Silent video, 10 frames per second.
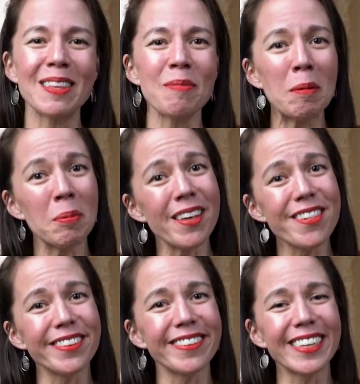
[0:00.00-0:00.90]
my
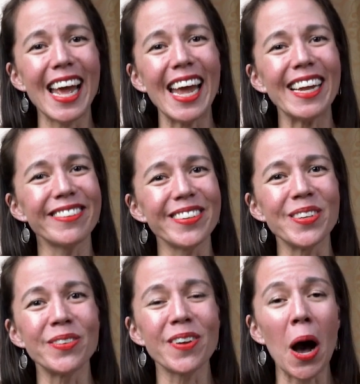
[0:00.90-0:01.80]
pleasure today
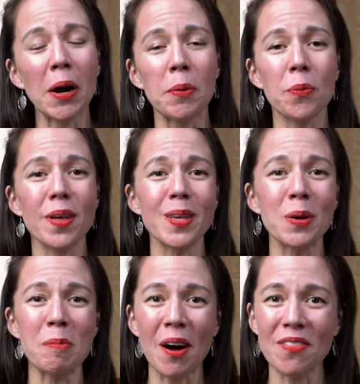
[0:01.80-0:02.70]
to talk with
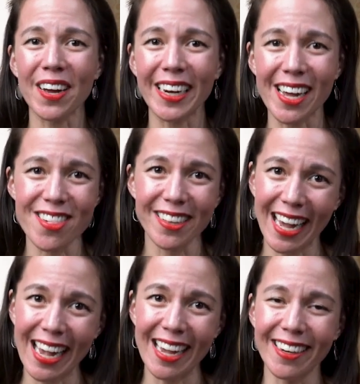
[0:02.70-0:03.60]
you about financial
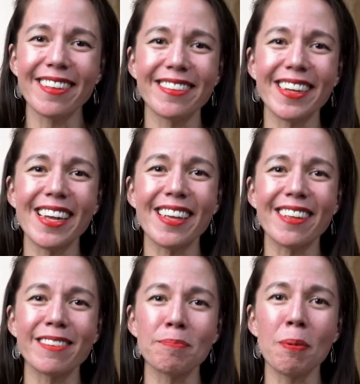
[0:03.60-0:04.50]
aid. This
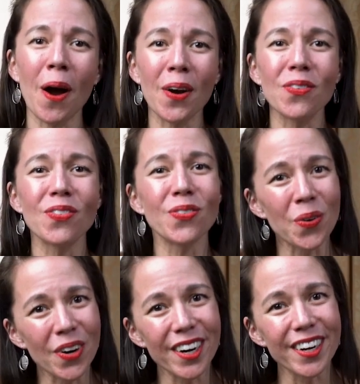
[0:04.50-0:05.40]
is part
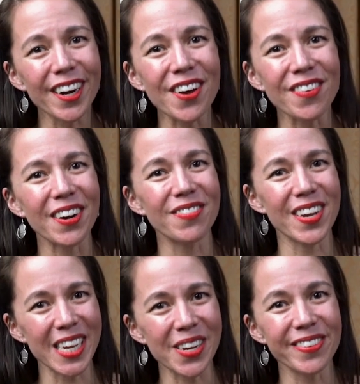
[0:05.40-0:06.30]
4 of our
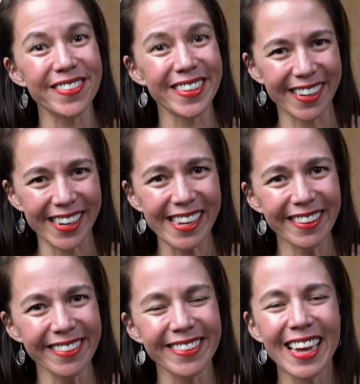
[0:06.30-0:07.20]
video series.